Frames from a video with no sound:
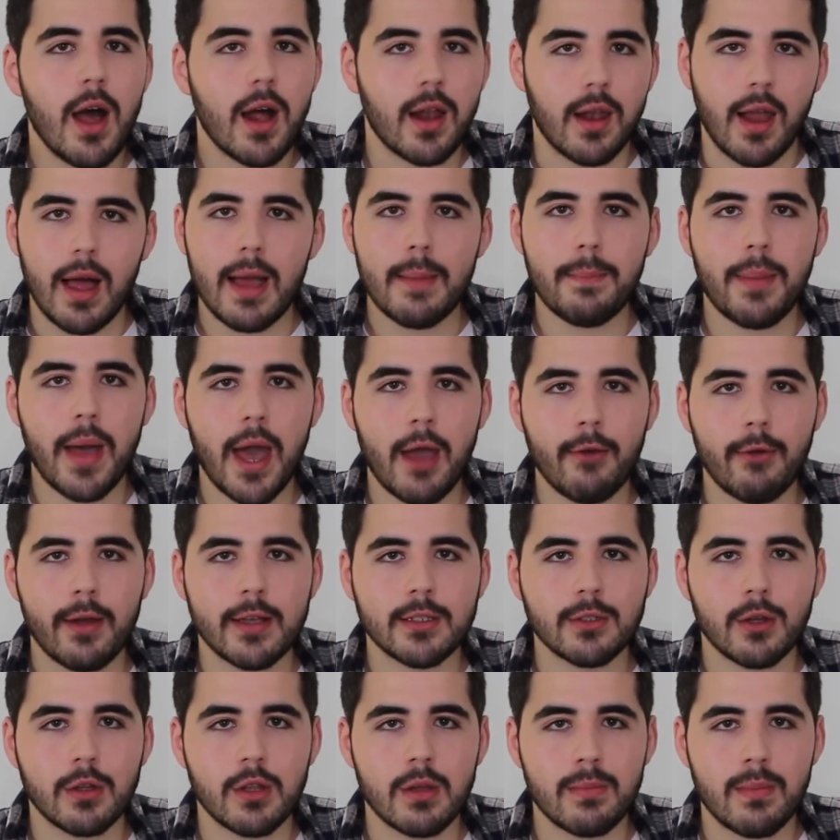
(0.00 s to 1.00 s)
like
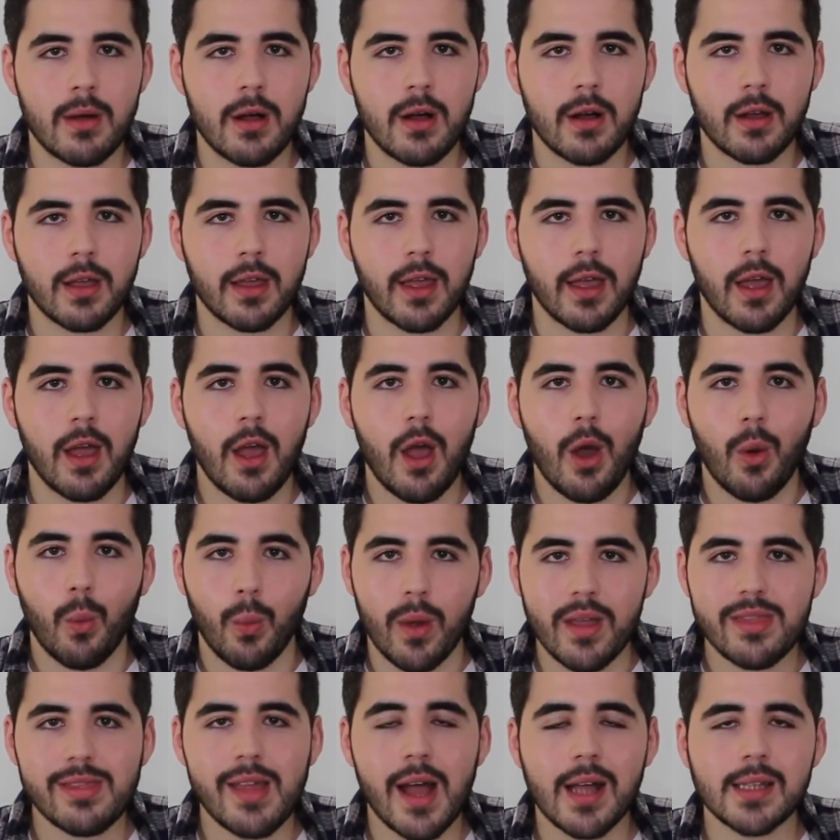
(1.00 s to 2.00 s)
Perez on the market
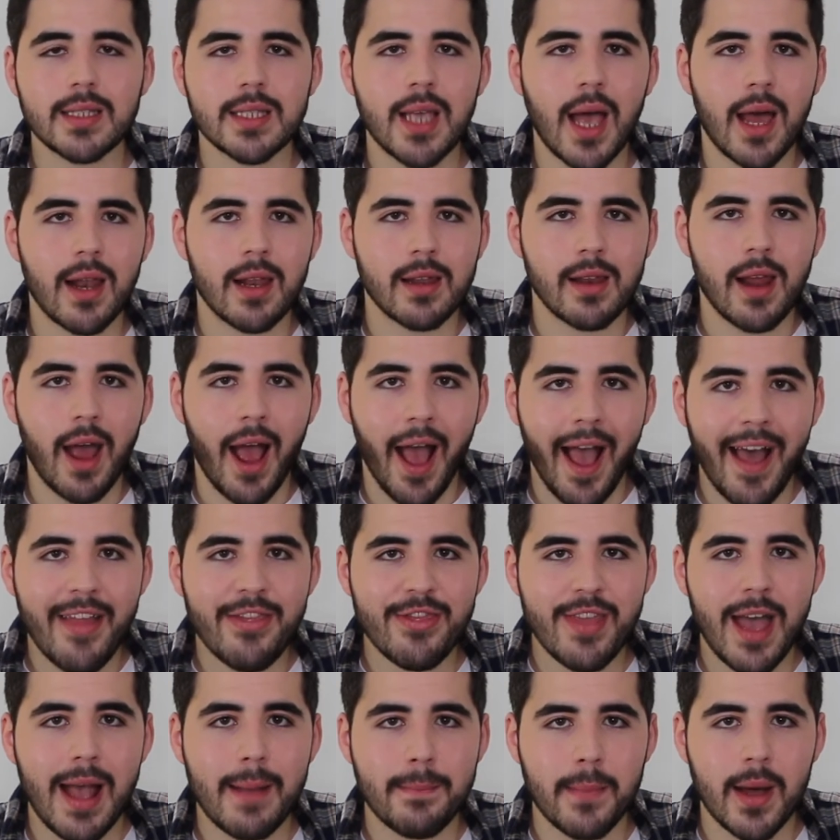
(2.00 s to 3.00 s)
with that talent
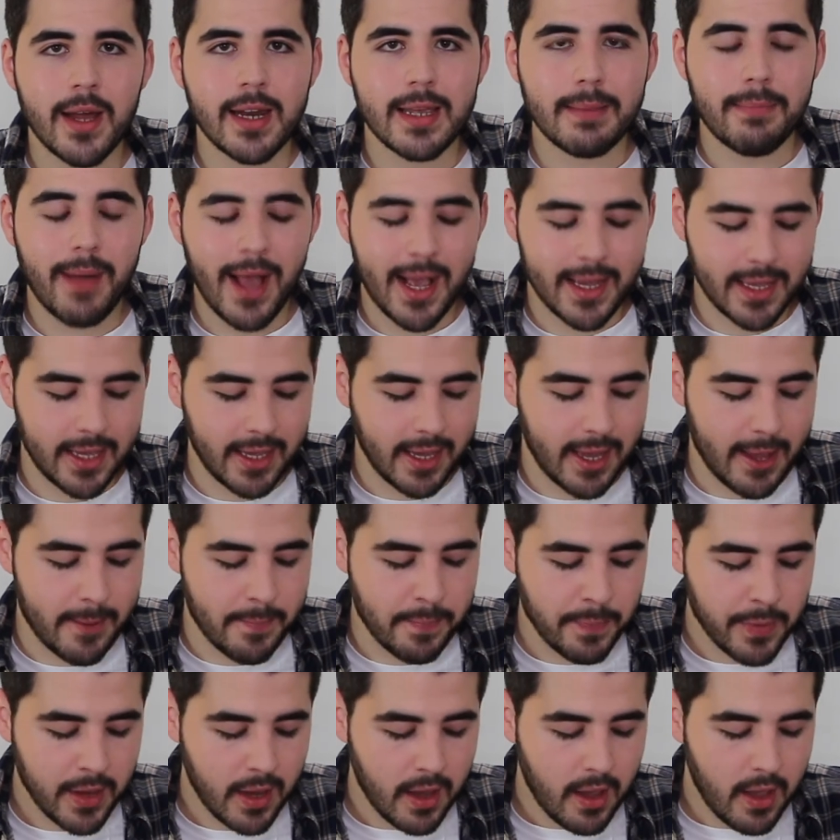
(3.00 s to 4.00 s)
and that money backing
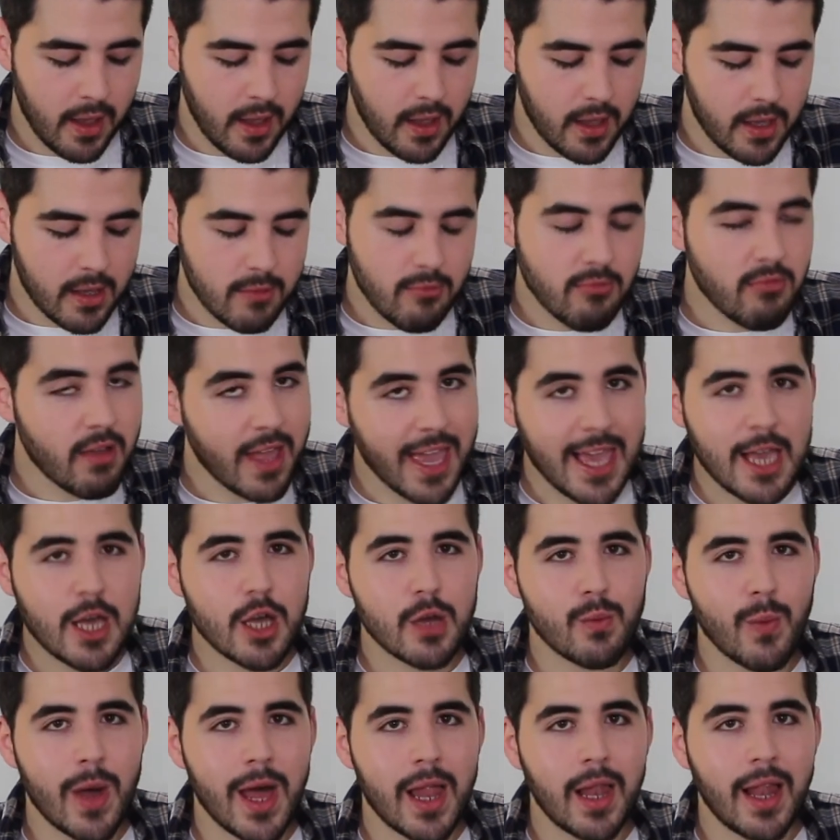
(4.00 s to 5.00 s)
him, he
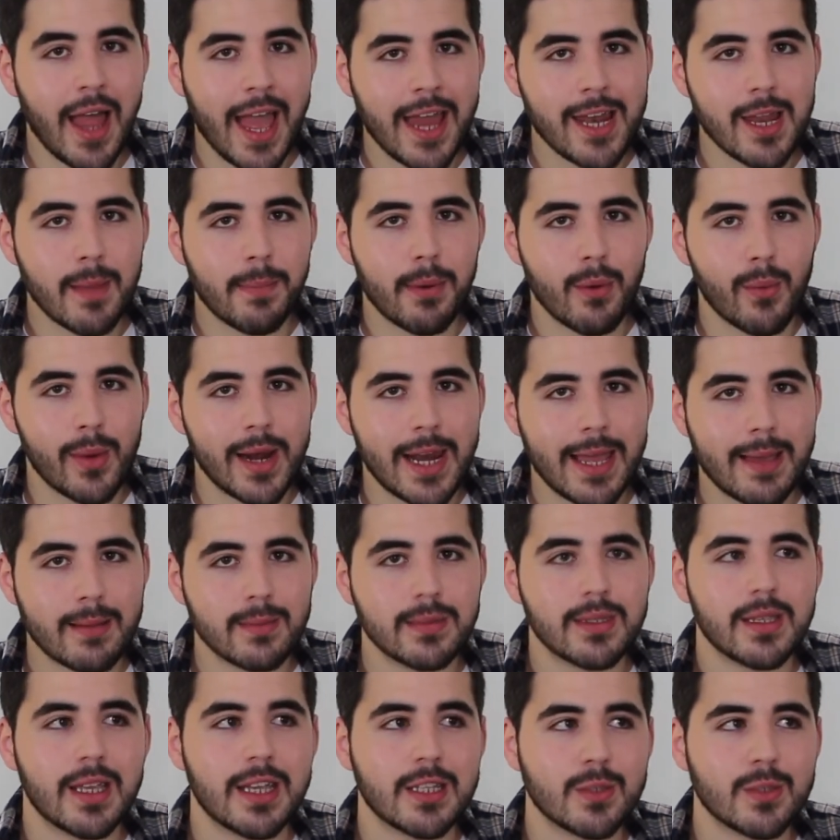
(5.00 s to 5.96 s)
could well end up at Williams.